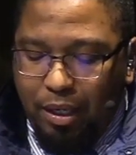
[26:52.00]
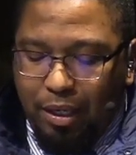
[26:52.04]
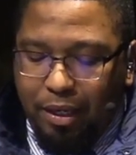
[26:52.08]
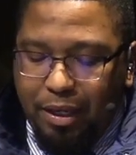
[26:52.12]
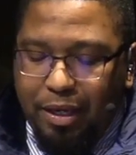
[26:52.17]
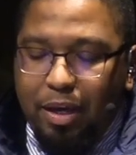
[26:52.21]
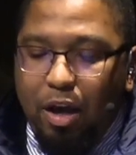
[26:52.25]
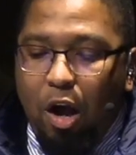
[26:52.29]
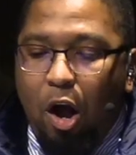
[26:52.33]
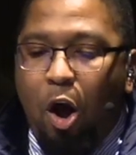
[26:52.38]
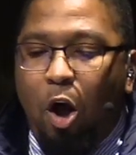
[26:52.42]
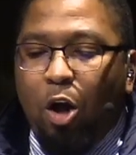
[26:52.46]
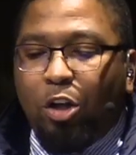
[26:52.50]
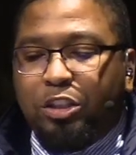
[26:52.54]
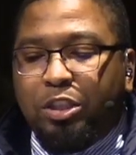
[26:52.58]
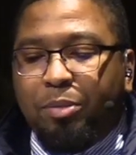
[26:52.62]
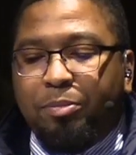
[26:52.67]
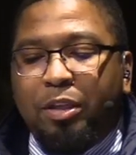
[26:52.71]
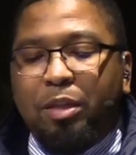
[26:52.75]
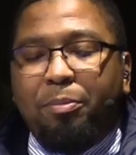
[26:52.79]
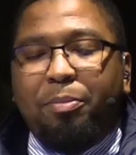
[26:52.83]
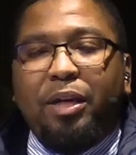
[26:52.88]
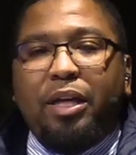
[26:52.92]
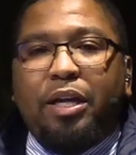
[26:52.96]
He
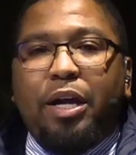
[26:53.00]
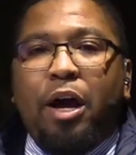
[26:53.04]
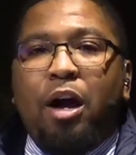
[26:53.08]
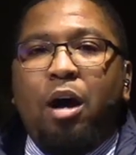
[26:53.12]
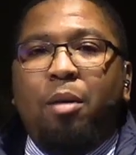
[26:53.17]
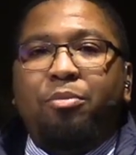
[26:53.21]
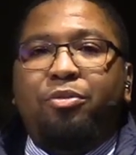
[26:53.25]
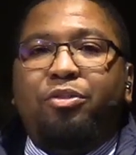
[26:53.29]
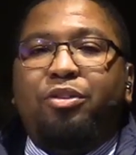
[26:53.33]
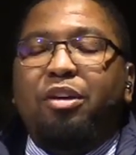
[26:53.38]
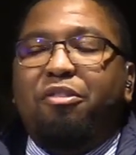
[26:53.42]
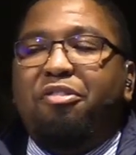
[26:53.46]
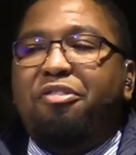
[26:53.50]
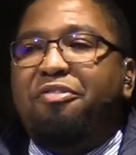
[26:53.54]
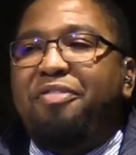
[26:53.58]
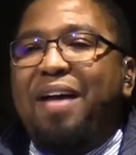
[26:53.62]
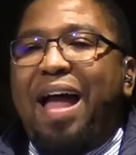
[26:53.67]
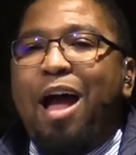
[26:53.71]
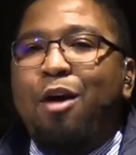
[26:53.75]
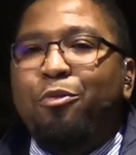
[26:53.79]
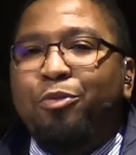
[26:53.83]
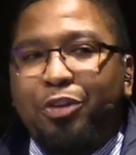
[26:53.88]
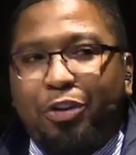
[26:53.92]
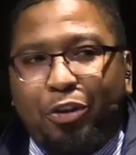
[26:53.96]
ultimately becomes the
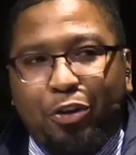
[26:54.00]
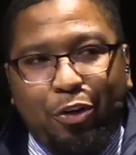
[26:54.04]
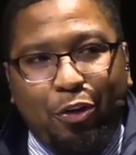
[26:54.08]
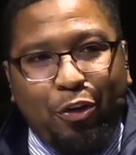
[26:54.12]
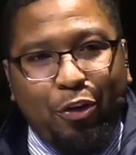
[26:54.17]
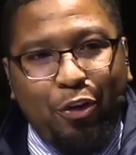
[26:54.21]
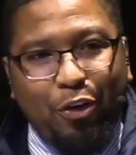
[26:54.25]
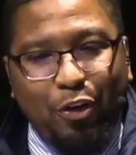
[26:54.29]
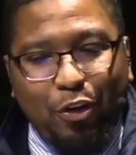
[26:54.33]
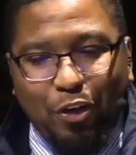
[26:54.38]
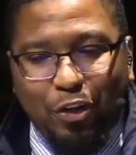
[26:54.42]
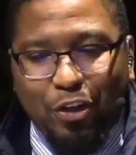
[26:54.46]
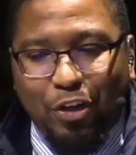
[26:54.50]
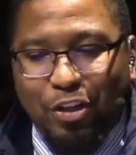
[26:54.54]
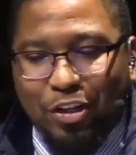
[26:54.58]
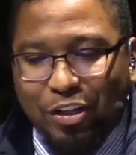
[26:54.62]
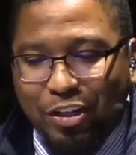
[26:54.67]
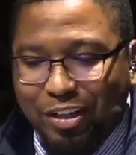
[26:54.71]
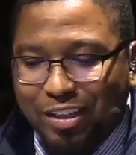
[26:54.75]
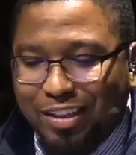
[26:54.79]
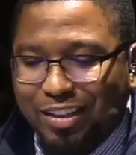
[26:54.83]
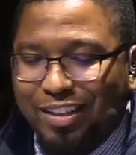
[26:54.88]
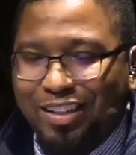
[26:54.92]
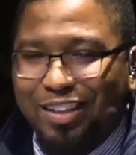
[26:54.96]
founder
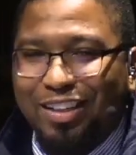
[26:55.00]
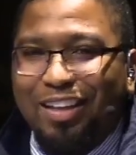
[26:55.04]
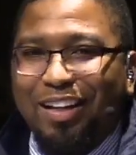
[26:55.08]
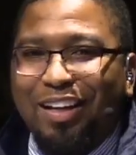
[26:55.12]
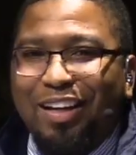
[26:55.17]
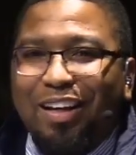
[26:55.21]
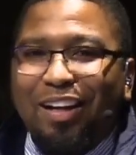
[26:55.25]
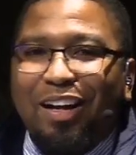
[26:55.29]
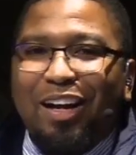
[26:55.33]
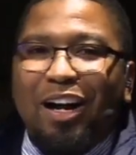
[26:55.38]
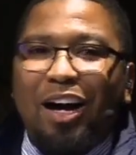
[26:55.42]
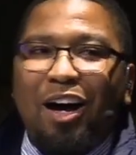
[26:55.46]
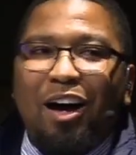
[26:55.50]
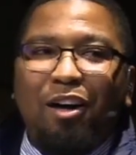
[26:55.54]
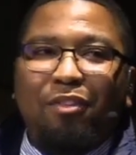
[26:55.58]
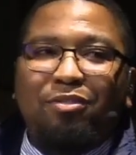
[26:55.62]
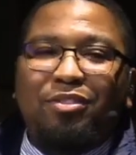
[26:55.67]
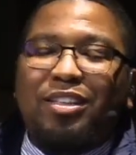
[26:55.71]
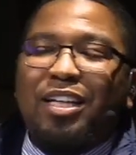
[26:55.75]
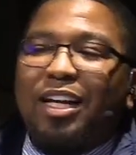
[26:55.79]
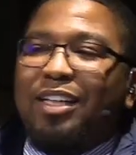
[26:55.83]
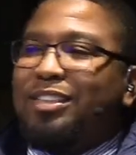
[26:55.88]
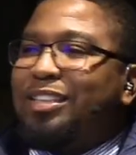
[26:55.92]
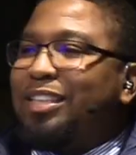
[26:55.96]

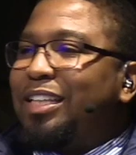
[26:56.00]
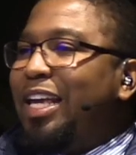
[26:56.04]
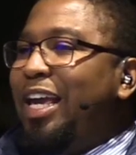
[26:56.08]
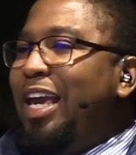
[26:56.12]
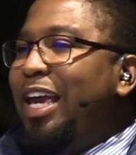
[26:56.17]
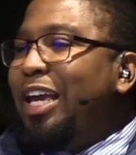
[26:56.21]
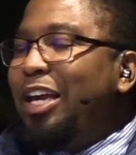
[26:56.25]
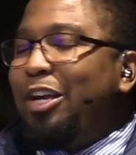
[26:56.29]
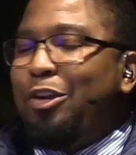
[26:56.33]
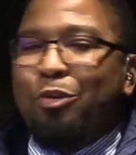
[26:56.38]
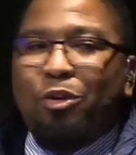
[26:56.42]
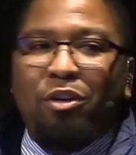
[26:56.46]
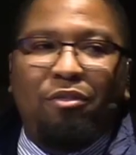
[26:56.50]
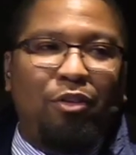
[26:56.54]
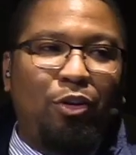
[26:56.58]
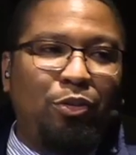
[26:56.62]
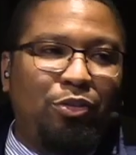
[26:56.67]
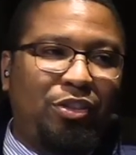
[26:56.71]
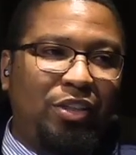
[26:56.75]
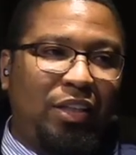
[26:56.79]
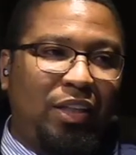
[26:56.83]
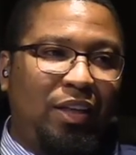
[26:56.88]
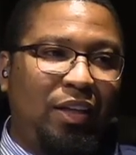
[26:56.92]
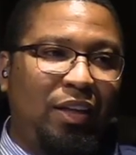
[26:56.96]
of Tuskegee
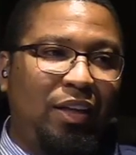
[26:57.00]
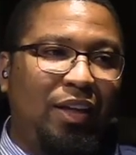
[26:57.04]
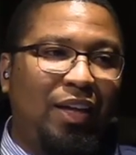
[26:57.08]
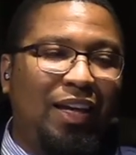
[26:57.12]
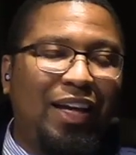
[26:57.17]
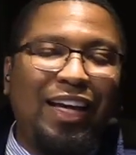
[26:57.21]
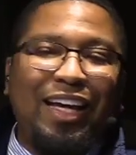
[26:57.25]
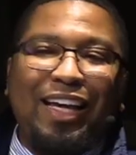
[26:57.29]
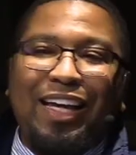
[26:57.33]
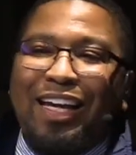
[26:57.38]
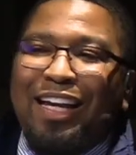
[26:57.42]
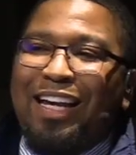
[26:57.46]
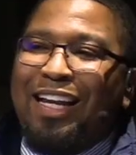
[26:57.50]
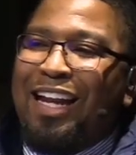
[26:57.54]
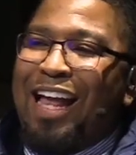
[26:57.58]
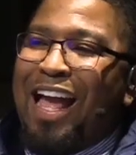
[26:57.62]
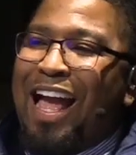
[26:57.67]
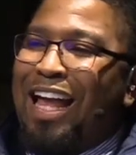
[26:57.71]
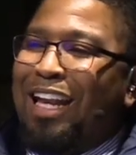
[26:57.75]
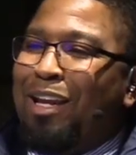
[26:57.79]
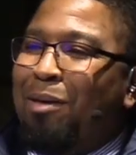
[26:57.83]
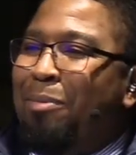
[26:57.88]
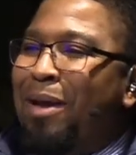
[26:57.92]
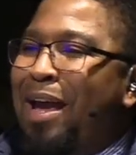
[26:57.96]
University in
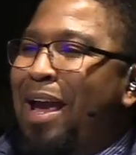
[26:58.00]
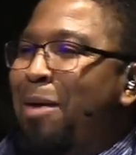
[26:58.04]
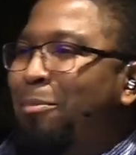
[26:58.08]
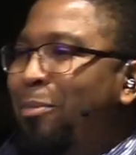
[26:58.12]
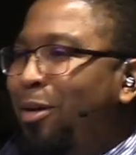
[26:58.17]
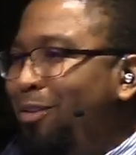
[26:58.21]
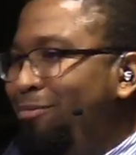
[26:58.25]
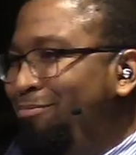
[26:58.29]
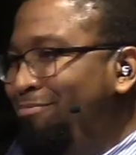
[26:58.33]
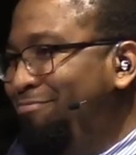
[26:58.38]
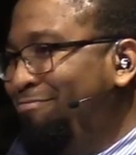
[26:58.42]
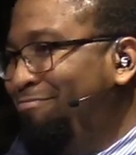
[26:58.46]
Alabama,